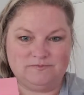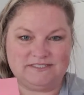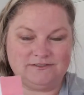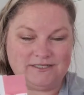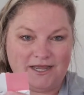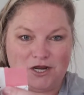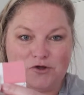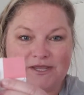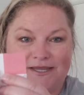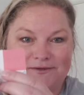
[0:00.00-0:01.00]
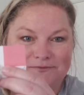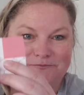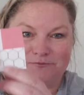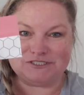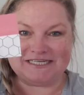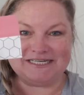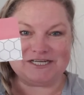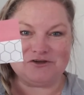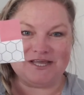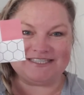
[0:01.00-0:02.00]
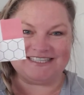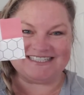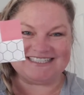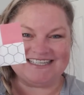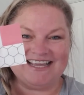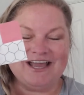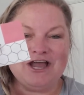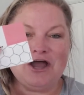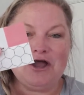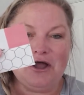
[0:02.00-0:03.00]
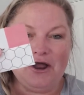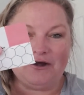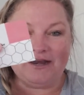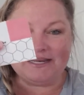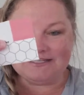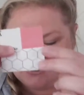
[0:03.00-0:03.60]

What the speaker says: still not. Okay, we're just going to go like this. All right, so then